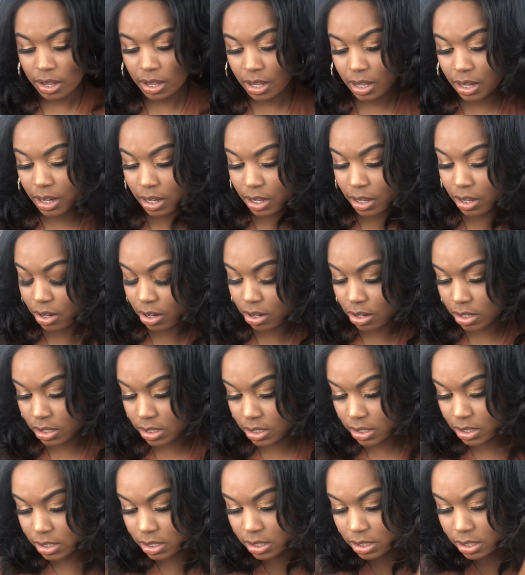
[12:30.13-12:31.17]
and it
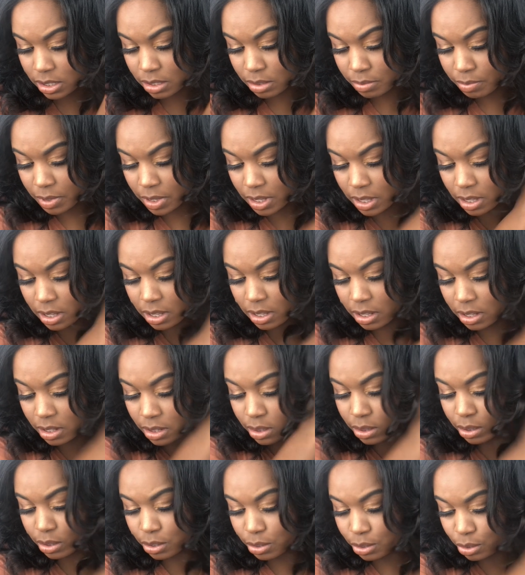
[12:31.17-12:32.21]
causes it to be a
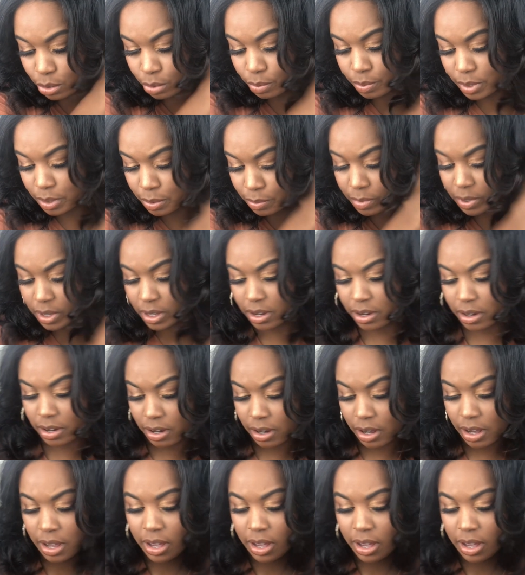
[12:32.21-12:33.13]
little bit bigger.